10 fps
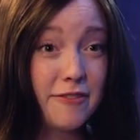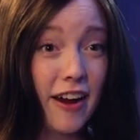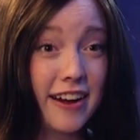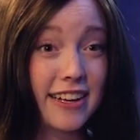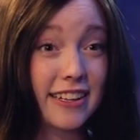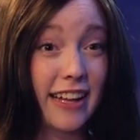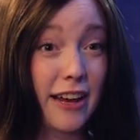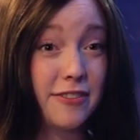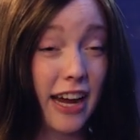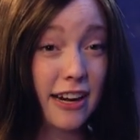finding a
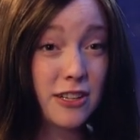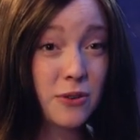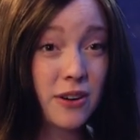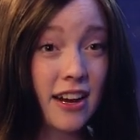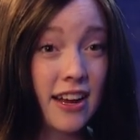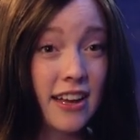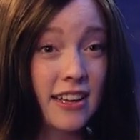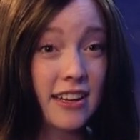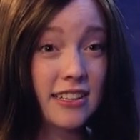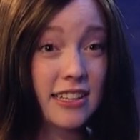live dinosaur
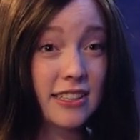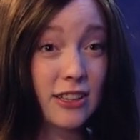is that